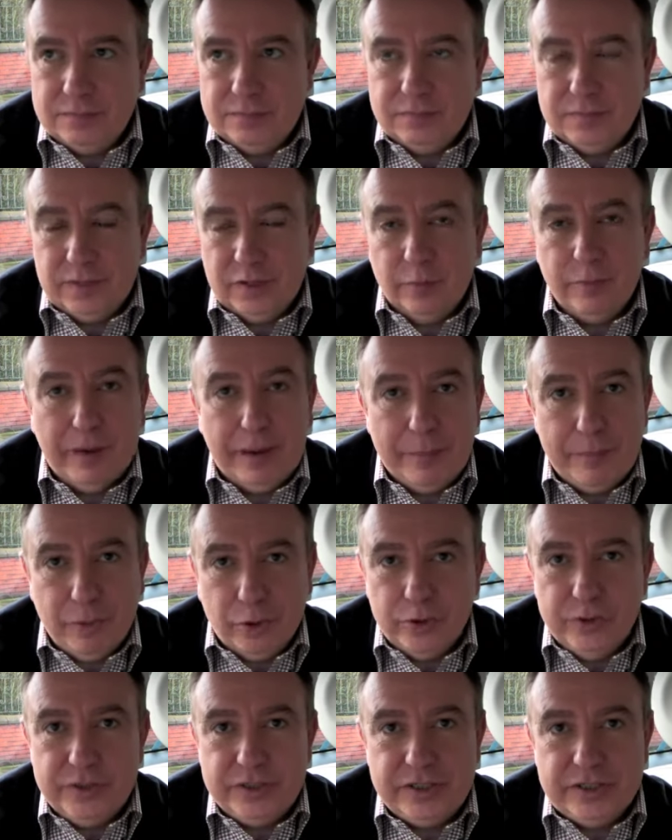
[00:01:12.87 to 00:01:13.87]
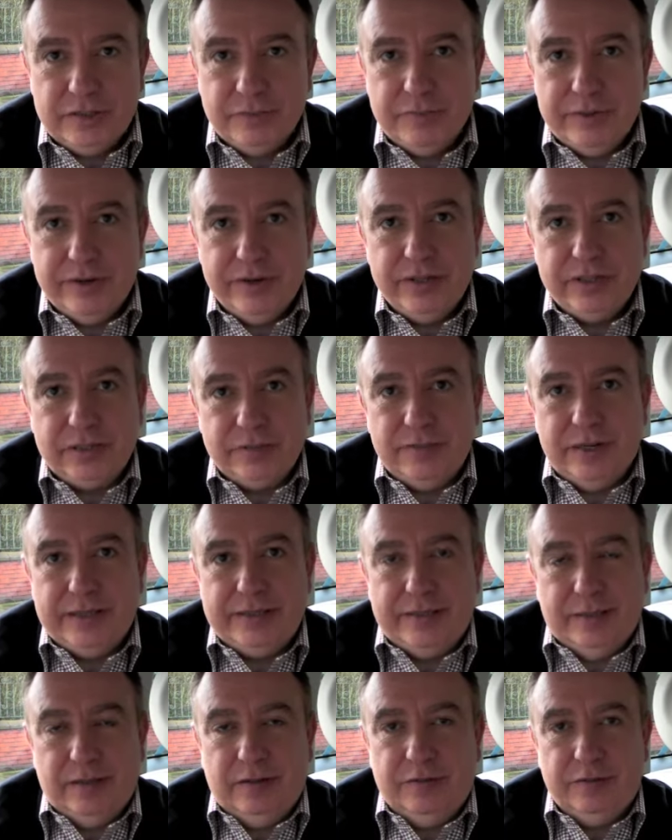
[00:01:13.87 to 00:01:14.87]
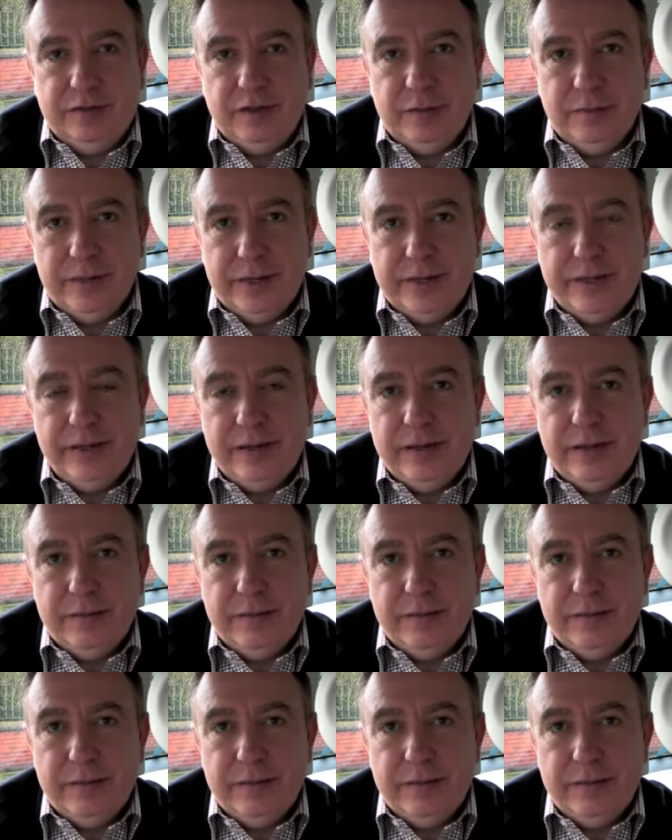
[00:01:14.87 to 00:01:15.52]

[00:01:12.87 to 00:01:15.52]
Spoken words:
they might point to the mirrors and might tell you verbally,